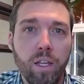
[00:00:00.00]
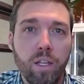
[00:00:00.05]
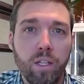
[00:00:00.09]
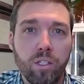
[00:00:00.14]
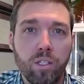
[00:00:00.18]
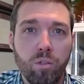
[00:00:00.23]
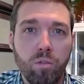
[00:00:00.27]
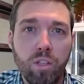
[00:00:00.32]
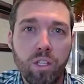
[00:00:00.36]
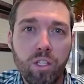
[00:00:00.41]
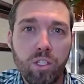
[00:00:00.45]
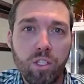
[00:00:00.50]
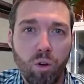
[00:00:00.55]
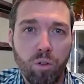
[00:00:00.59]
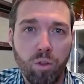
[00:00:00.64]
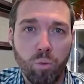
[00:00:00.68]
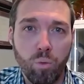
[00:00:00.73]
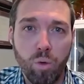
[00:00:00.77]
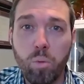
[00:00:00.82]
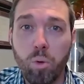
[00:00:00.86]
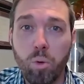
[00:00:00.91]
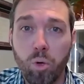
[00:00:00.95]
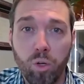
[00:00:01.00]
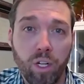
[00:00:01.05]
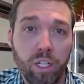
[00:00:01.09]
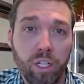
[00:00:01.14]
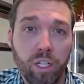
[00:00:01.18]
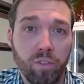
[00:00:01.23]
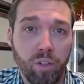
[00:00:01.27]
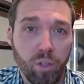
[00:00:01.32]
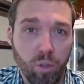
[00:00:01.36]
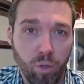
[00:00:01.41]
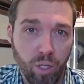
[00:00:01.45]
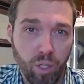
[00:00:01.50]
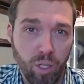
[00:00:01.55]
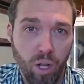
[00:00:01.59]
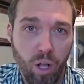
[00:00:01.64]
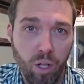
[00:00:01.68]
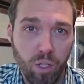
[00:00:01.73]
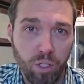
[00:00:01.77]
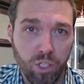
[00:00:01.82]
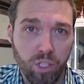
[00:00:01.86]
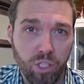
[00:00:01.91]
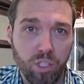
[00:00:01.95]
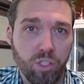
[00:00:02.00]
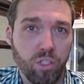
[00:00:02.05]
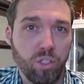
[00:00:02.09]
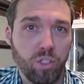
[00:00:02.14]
So these are the reproductive endocrinologists